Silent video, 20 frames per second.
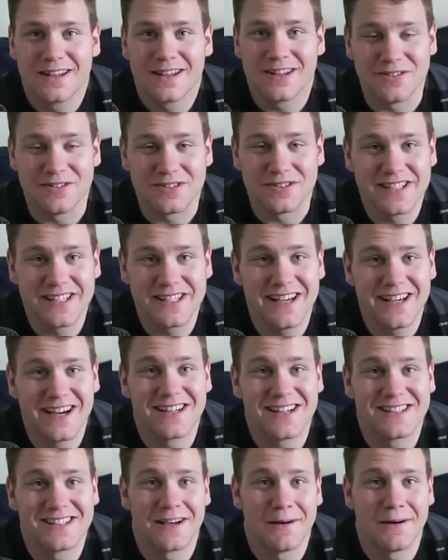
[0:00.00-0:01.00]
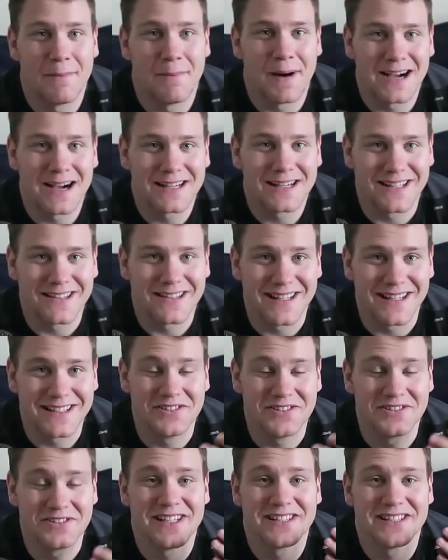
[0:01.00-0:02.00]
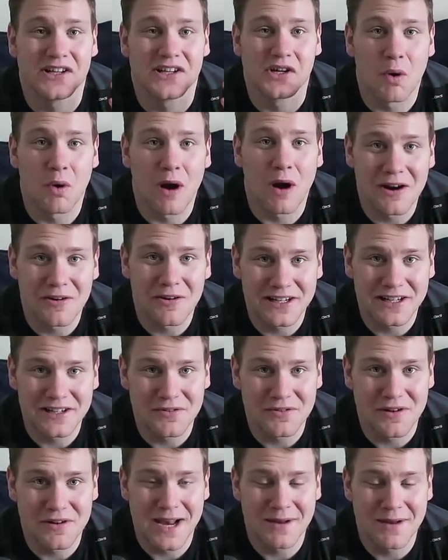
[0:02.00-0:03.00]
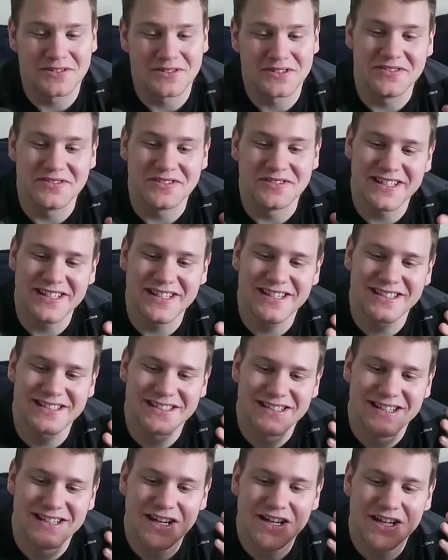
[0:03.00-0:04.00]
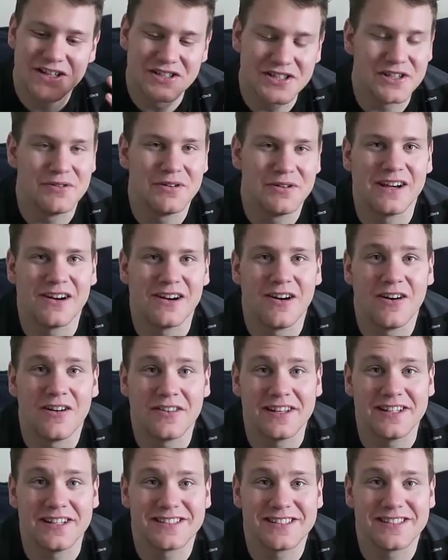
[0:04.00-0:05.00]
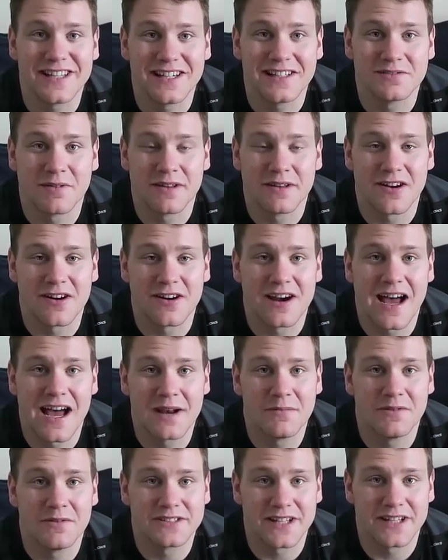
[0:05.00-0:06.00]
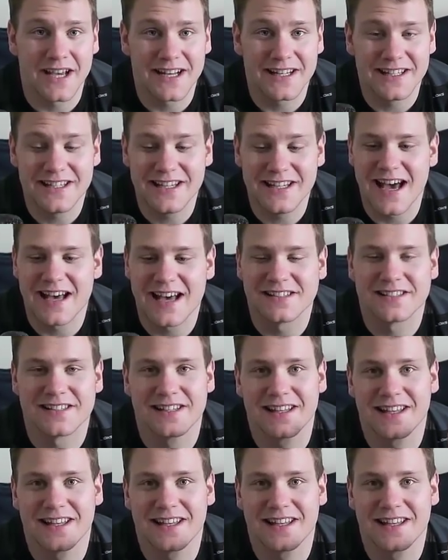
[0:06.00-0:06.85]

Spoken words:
you see us unboxing things, you see us acquiring new animals, you see us doing all these things with our animals, and yes,